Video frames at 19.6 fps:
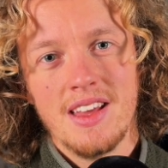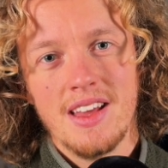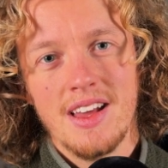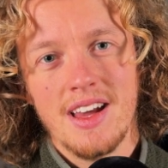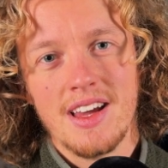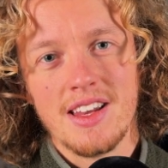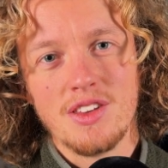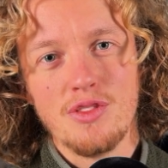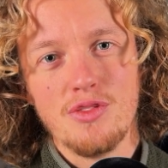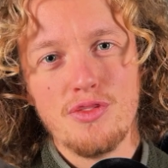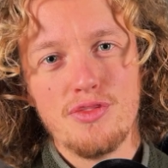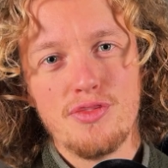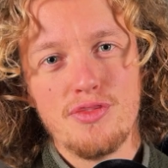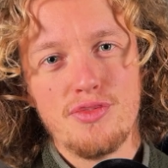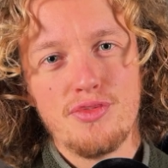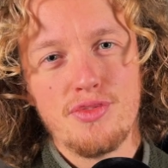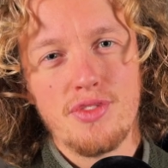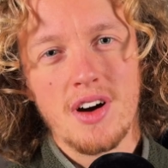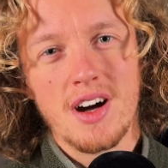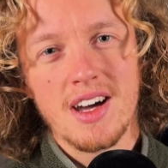And you
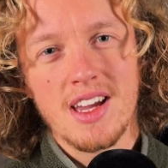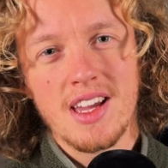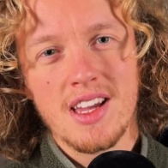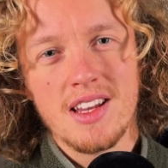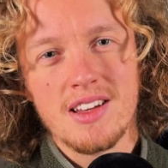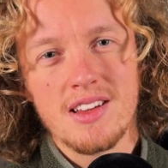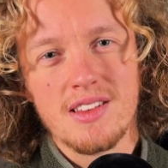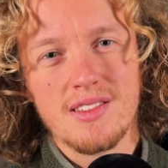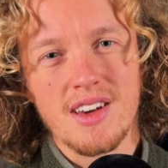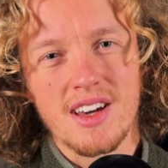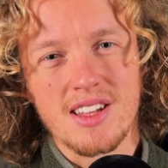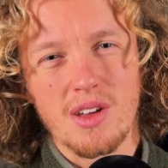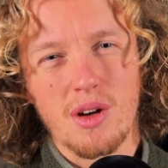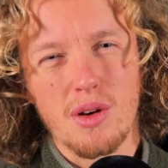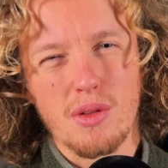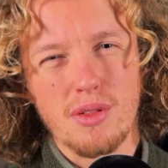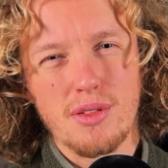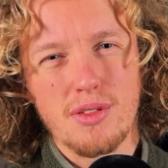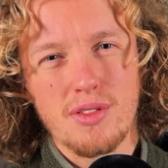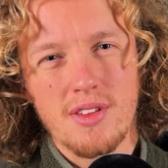find that
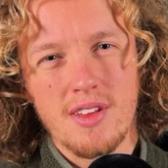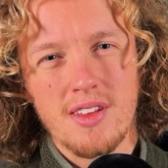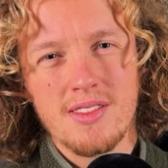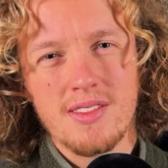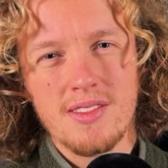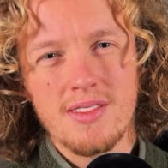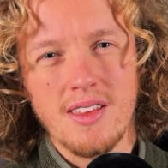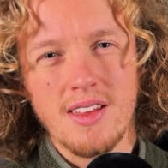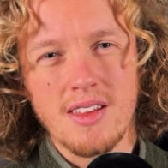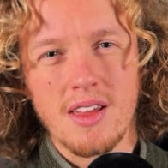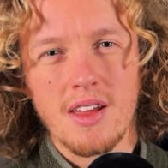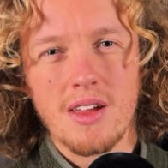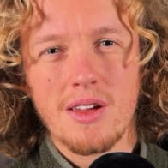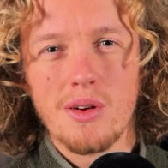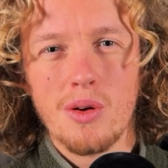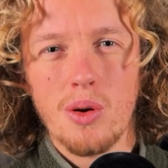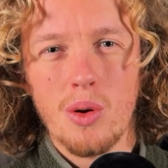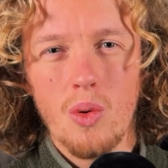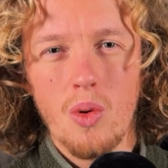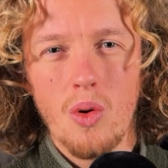authentic
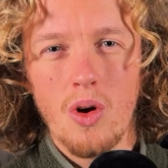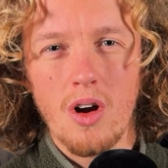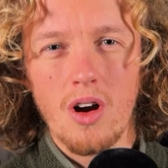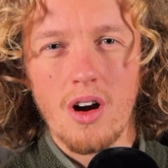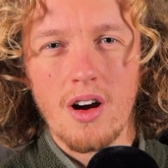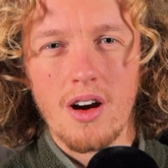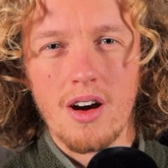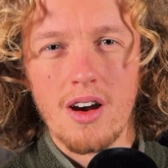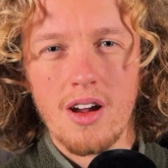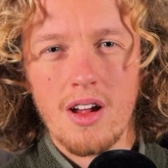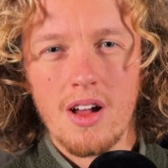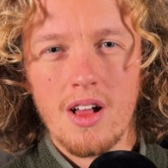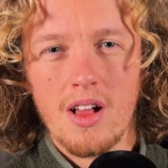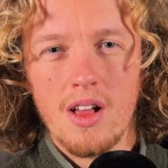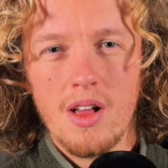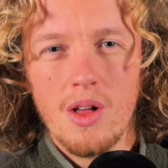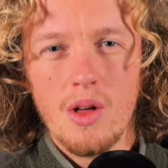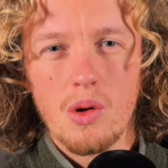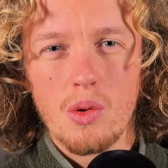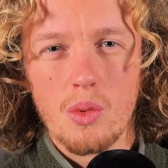core
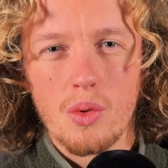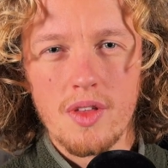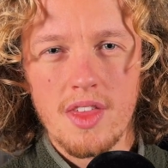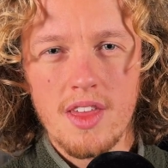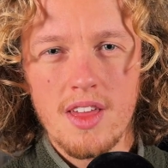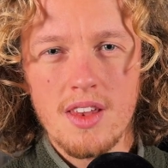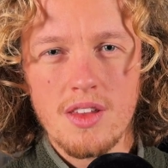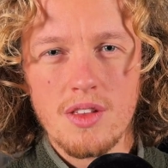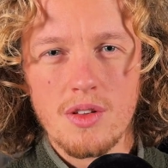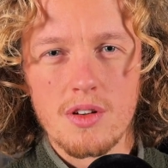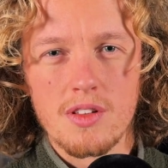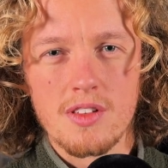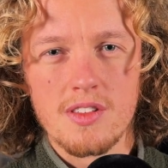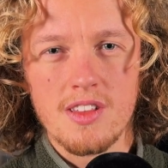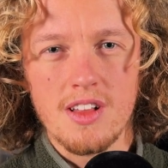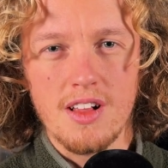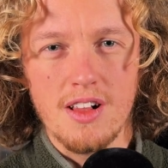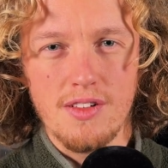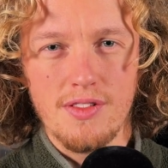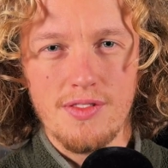within
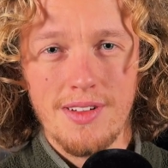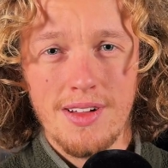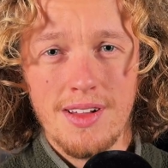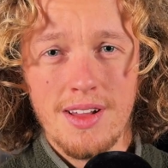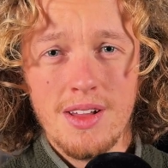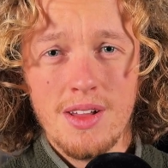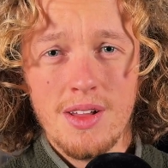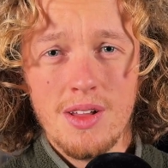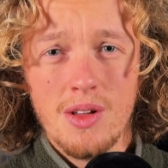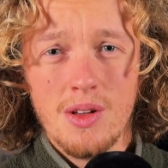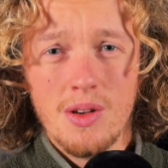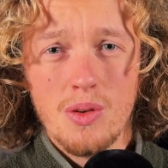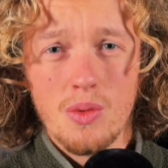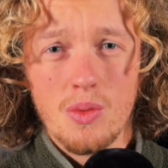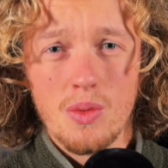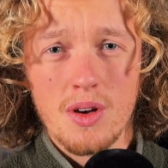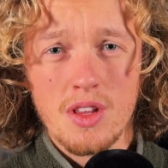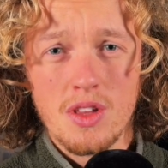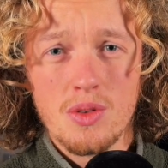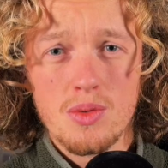yourself
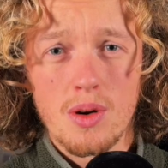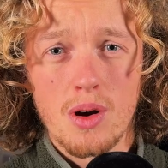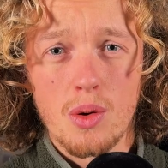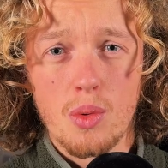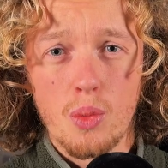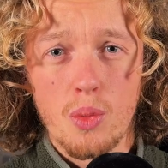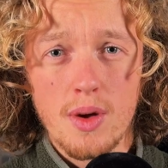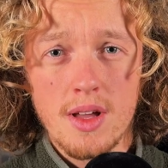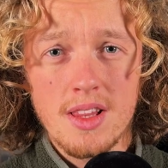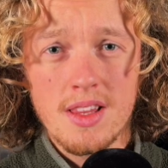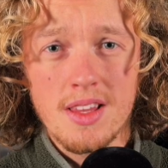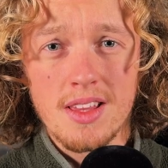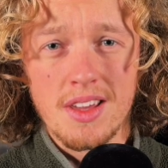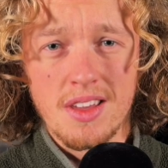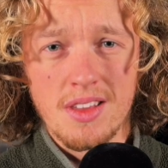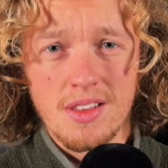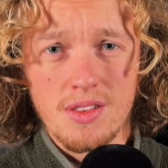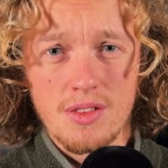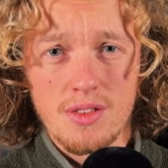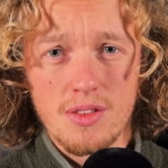when you are
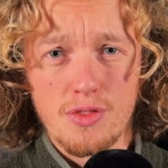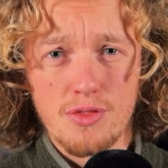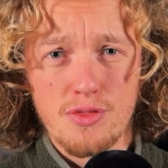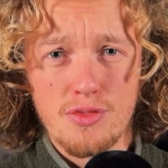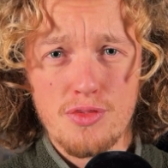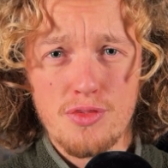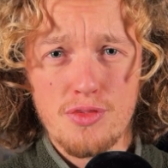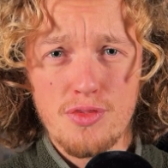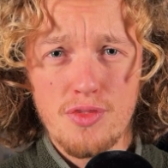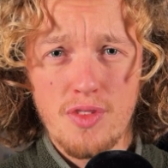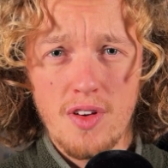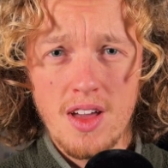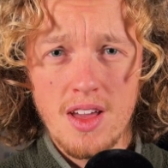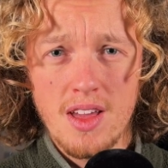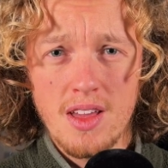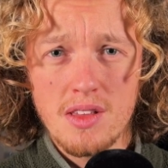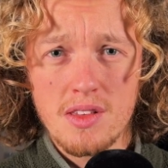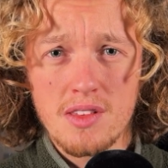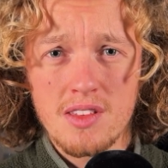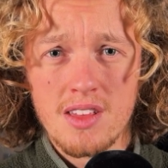willing to
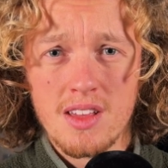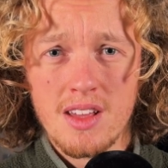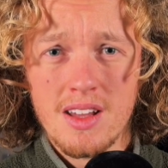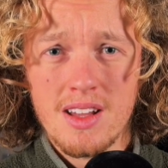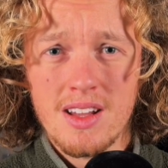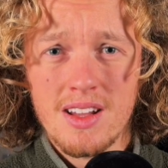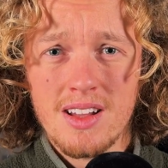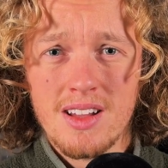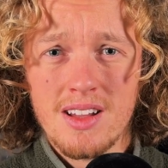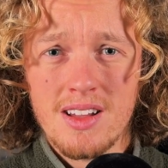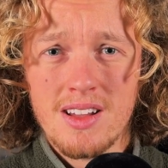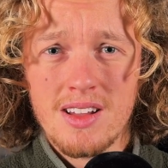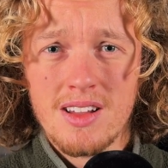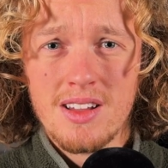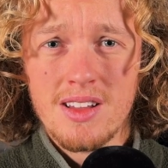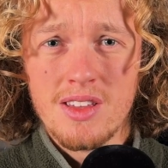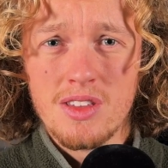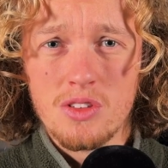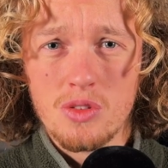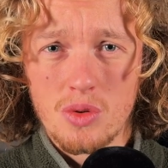face
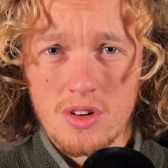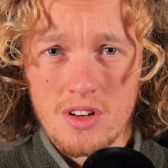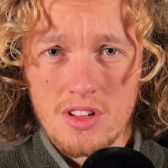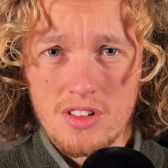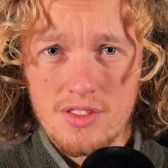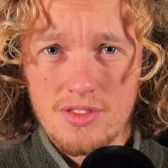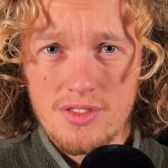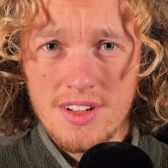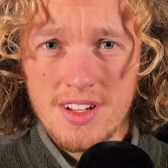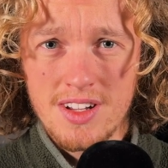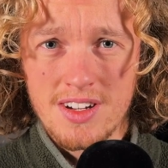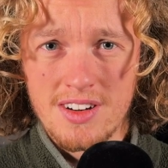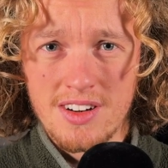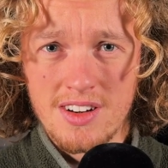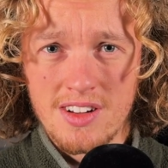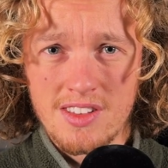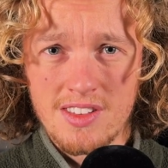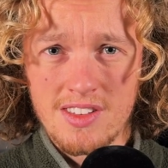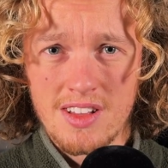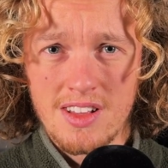your
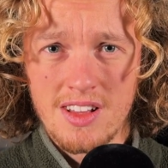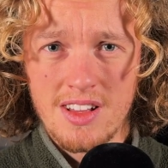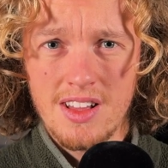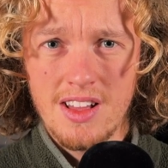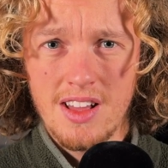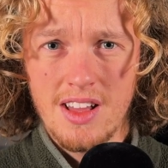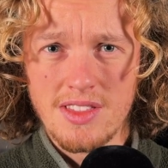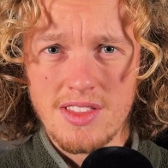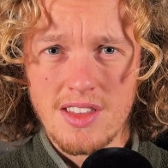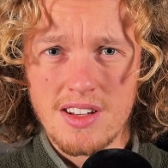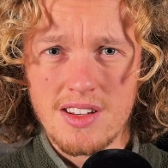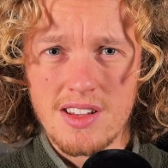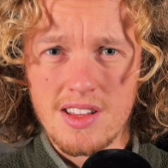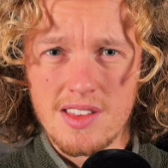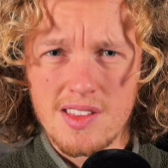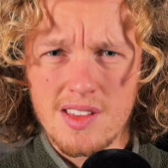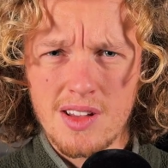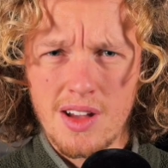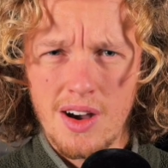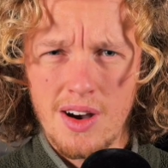triggers and the
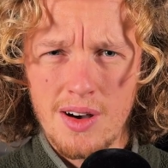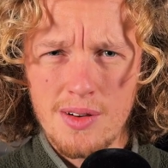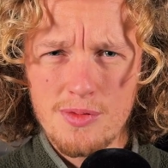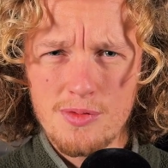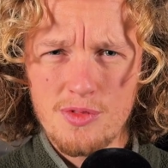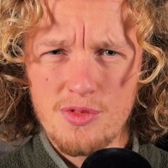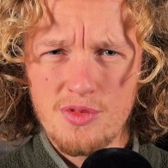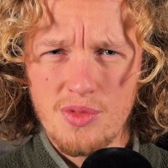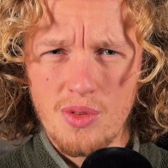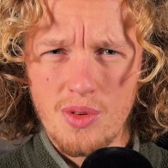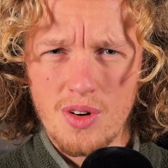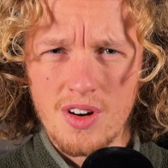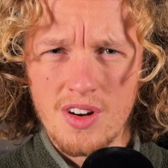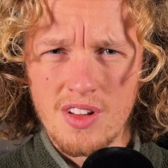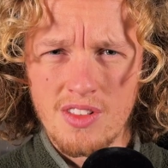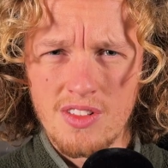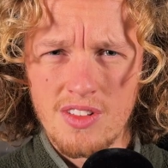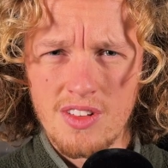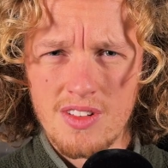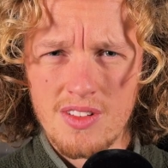
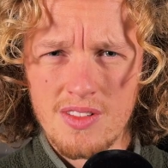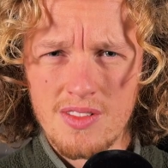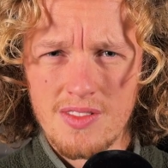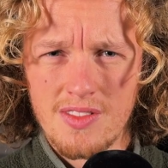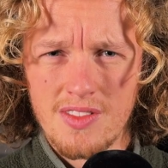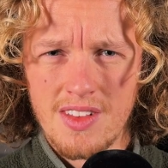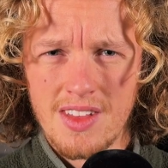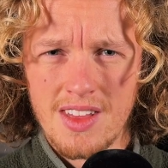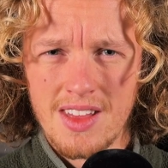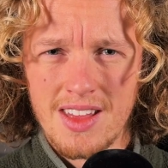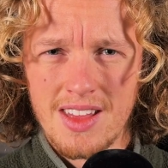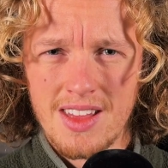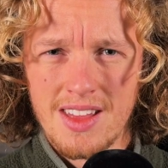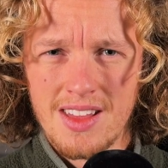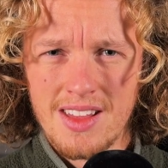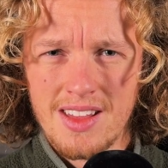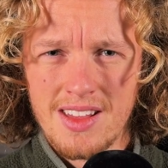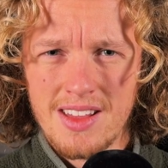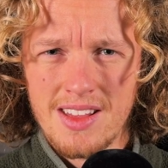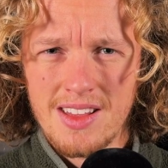discomfort
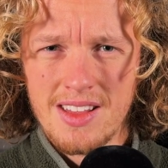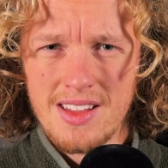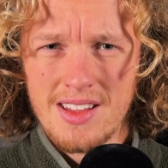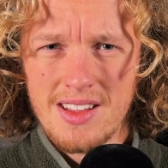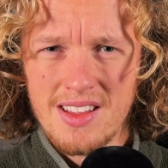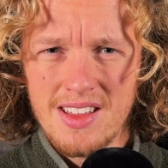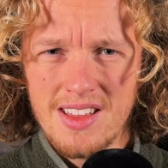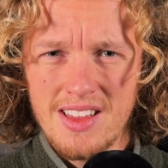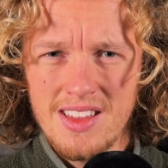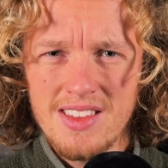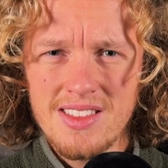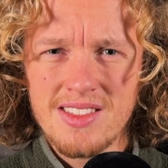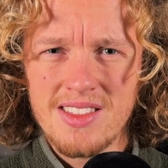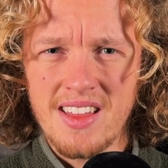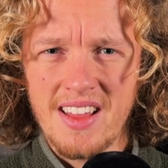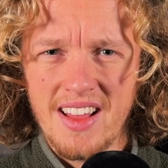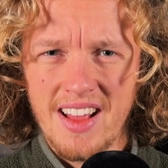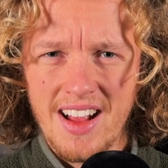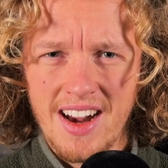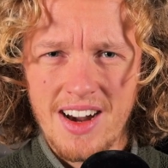in
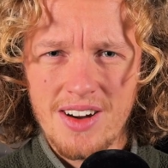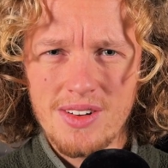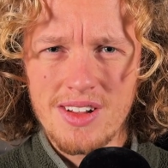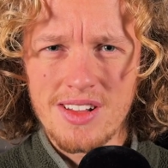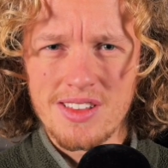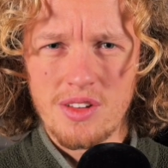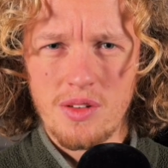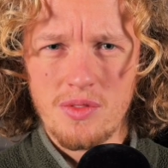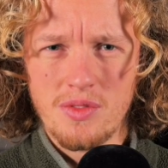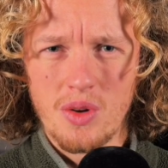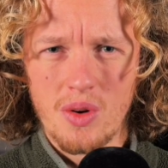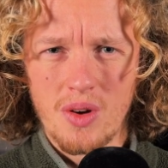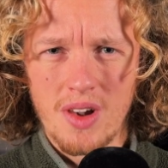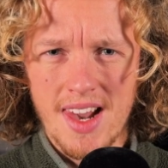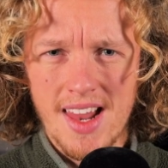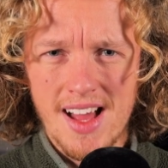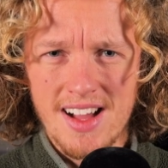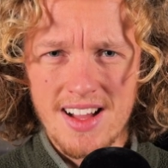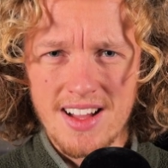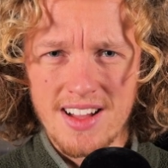the areas of your
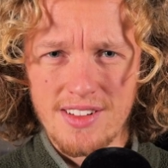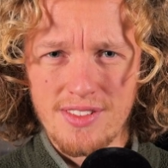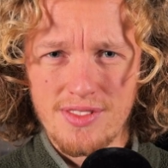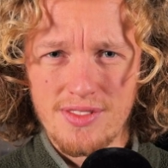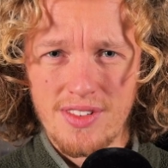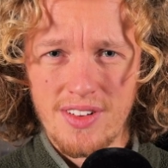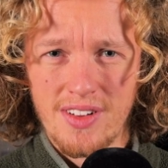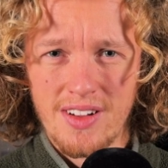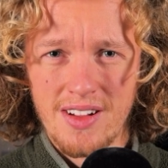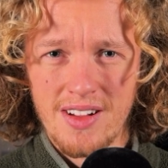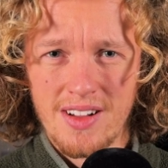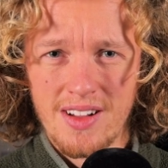life